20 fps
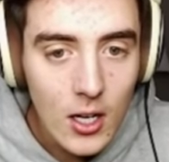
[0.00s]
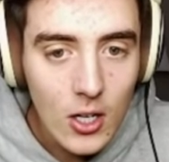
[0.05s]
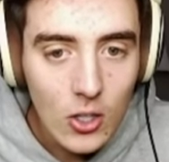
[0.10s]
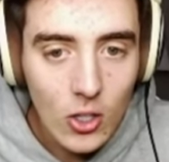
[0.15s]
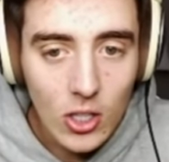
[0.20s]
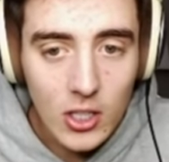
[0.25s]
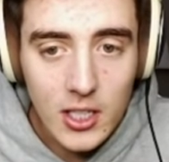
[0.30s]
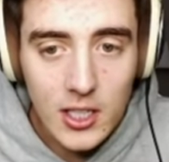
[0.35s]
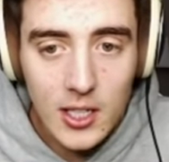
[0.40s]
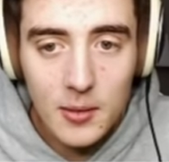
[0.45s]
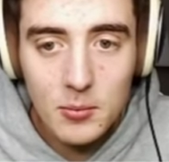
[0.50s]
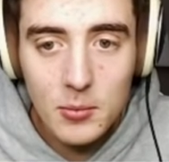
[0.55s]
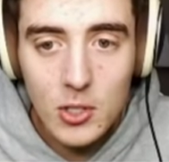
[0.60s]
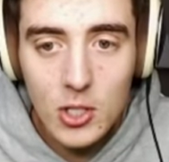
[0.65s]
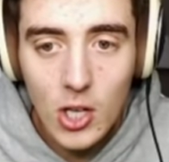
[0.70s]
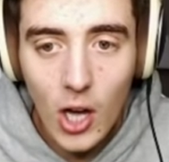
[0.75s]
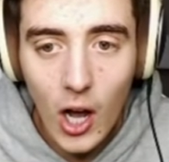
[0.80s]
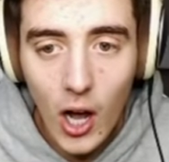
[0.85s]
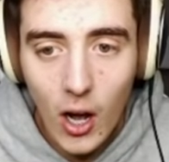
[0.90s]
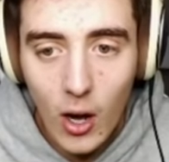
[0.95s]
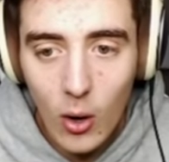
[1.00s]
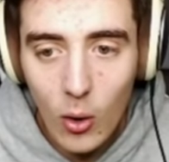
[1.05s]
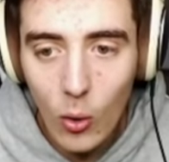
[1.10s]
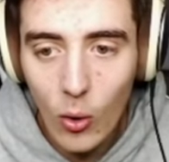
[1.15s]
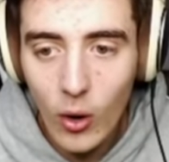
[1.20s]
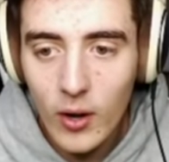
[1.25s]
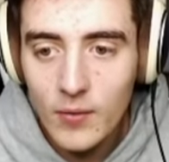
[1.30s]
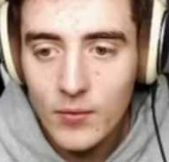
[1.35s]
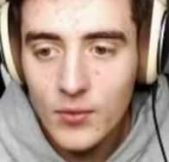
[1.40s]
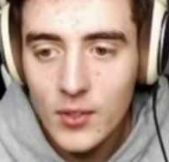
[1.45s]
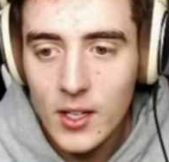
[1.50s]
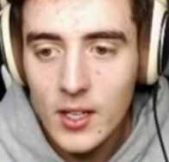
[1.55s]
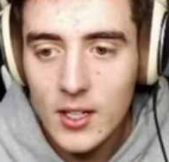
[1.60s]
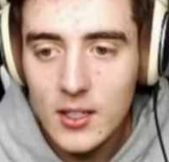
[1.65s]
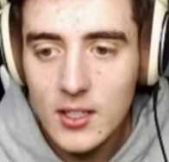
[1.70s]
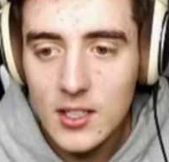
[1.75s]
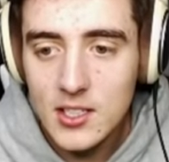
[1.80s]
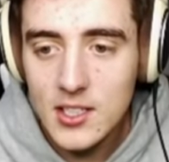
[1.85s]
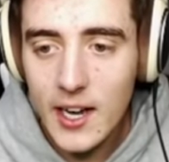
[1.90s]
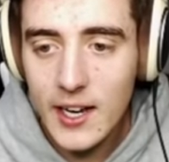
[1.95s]
Look at him go!
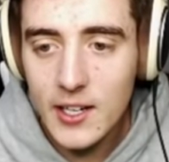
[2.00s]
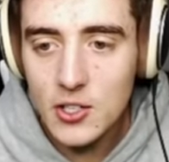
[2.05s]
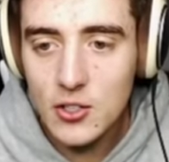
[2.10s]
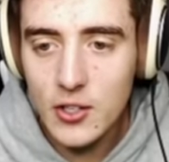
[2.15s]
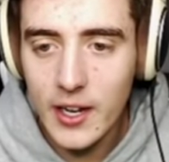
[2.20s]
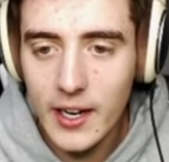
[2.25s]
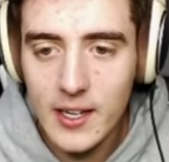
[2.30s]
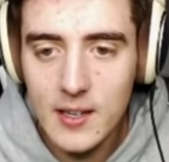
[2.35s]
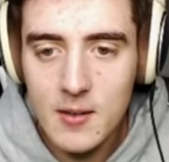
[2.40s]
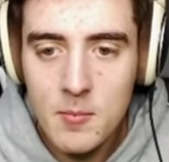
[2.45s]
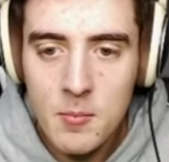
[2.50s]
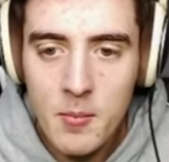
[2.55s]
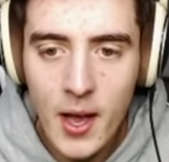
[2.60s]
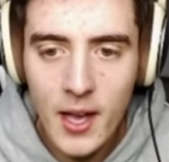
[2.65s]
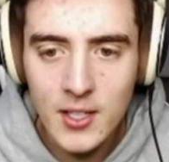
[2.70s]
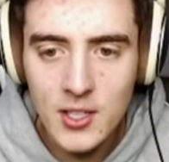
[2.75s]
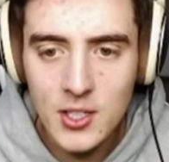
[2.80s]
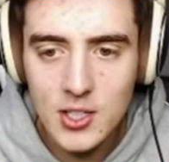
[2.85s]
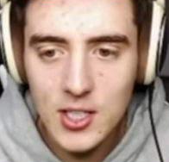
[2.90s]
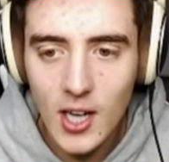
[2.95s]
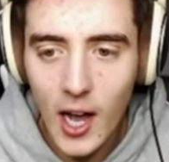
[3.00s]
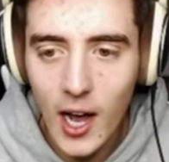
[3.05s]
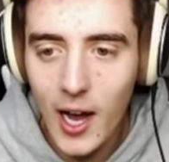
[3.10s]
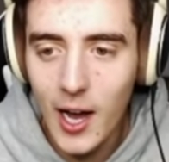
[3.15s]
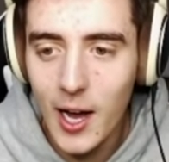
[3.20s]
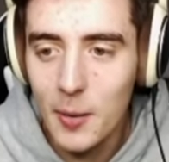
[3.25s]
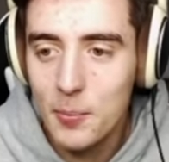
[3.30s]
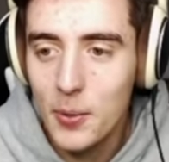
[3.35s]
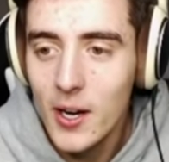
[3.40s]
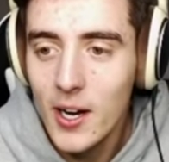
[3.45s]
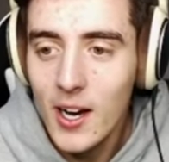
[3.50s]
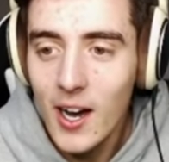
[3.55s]
These guys are getting messed up.